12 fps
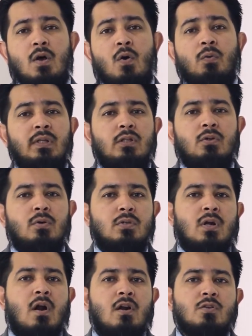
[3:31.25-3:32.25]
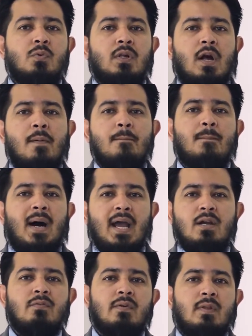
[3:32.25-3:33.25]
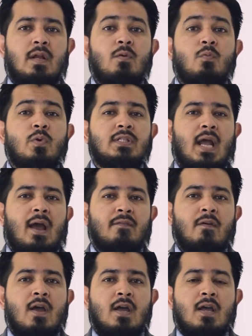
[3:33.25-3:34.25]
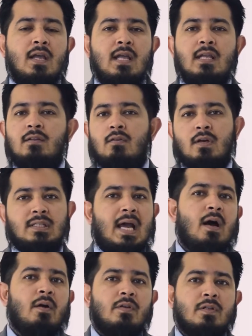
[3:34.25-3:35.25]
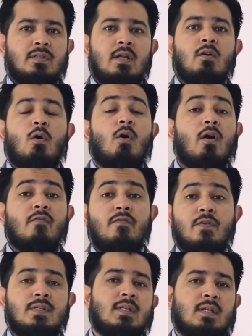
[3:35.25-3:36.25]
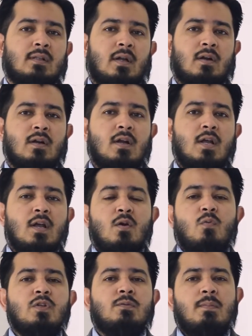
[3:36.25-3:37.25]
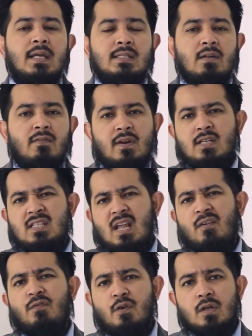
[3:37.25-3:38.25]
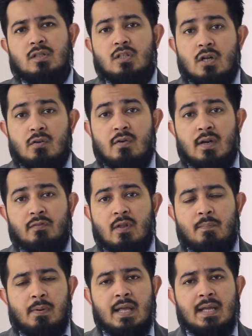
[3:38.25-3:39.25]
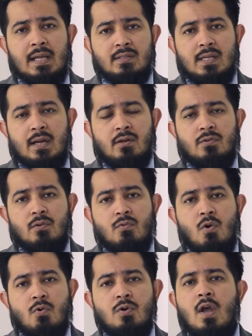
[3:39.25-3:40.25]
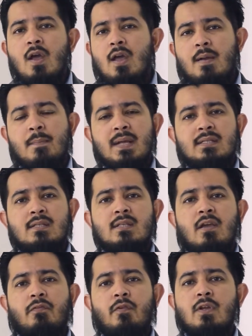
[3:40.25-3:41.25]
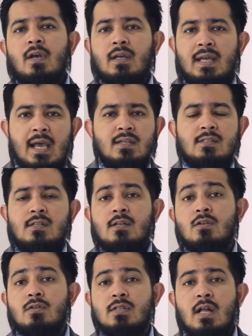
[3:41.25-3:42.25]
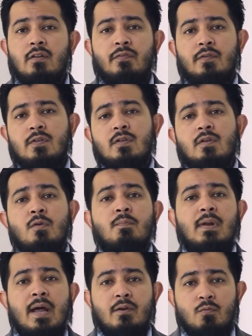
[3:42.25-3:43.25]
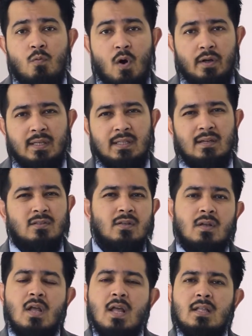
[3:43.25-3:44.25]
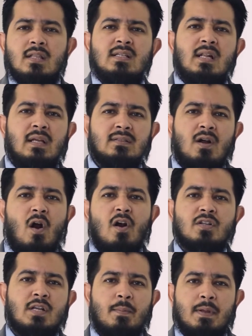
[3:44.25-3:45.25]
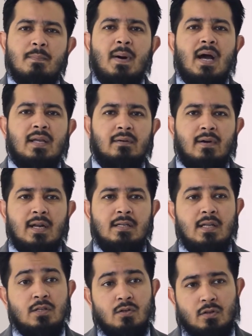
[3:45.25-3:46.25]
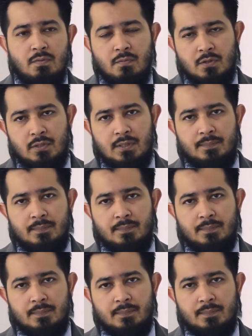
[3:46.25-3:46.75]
only those cars will come by over there which have either a townhouse there or are visiting there, which makes it very safe for your children if they're playing outside on the road. It makes it safe for your guests and yourself if you plan on walking there. So there's less cars coming by, right, in your community.